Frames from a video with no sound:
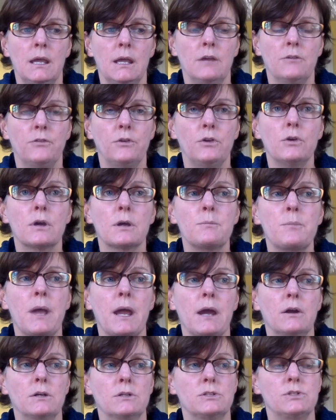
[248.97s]
If you
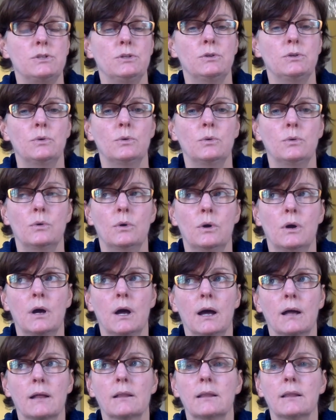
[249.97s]
compare it to
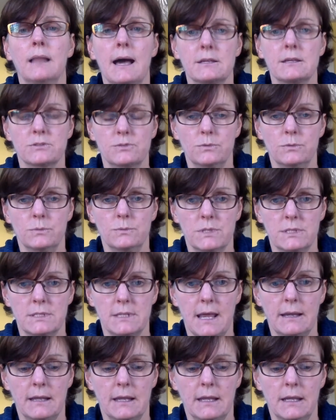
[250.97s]
a classroom
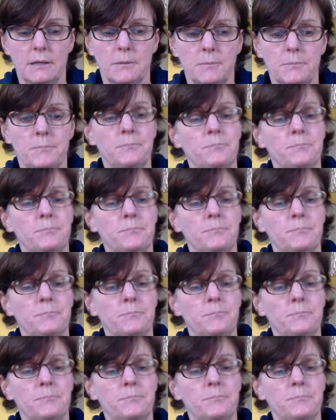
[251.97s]
setting,